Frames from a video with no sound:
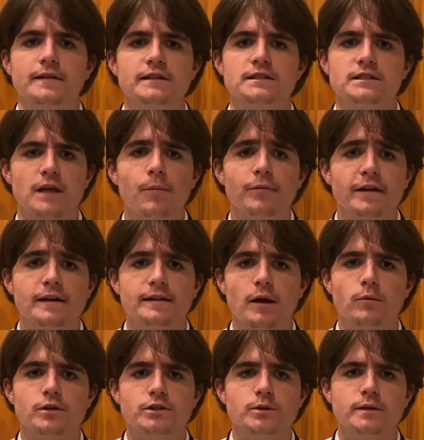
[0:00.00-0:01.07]
this something that
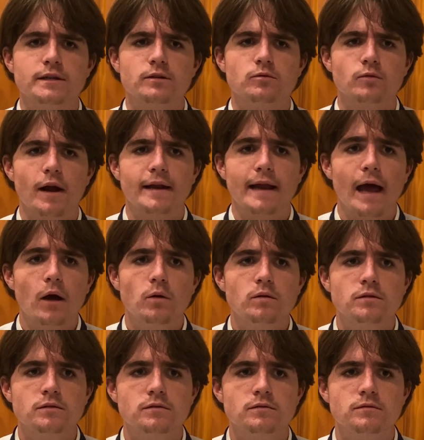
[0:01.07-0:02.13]
we're doing right now?
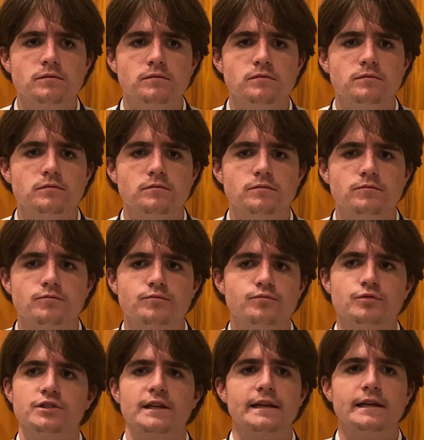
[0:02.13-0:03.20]

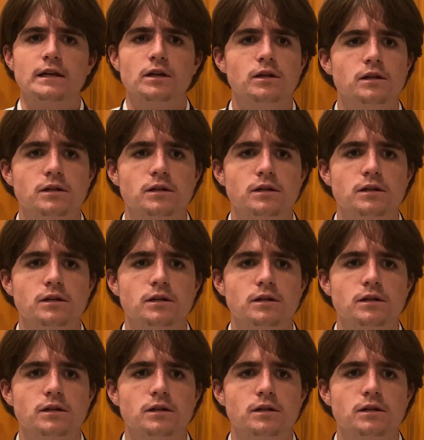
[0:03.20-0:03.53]
Sitting here?